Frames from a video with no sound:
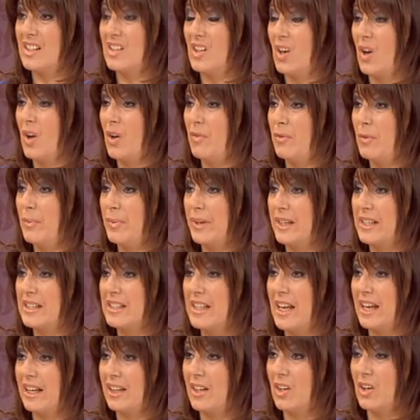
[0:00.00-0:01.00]
awful, because
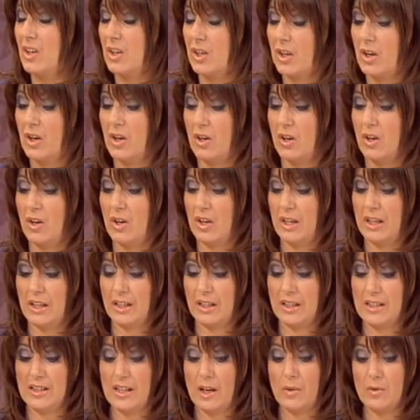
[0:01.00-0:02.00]
I got caught,
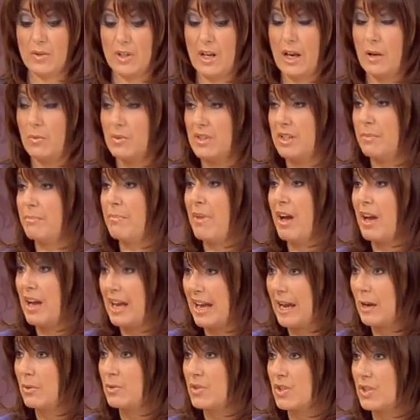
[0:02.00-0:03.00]
because I was in my
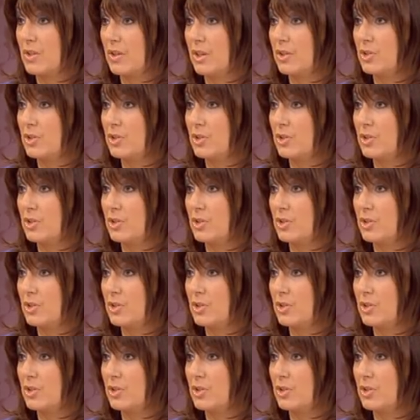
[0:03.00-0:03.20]
house, though.